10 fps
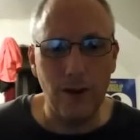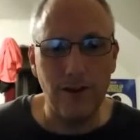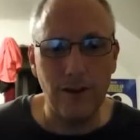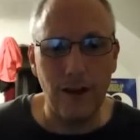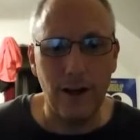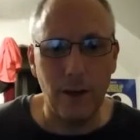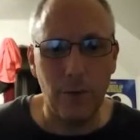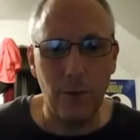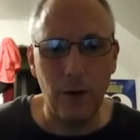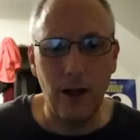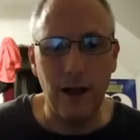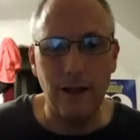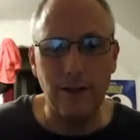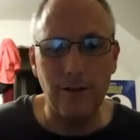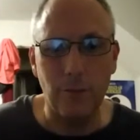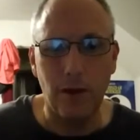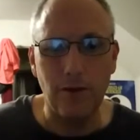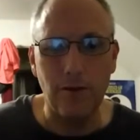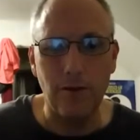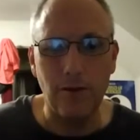setup place.
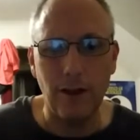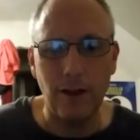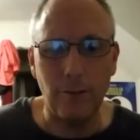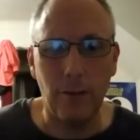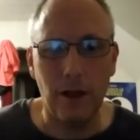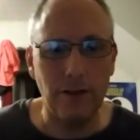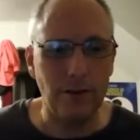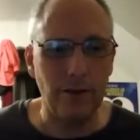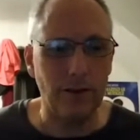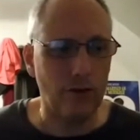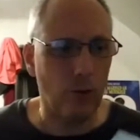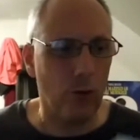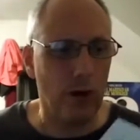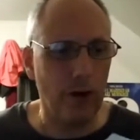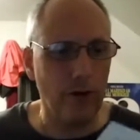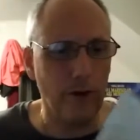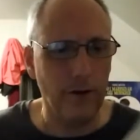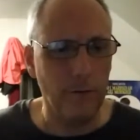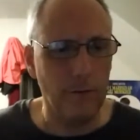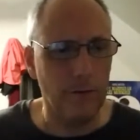Most of it takes place in the squad
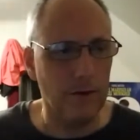room.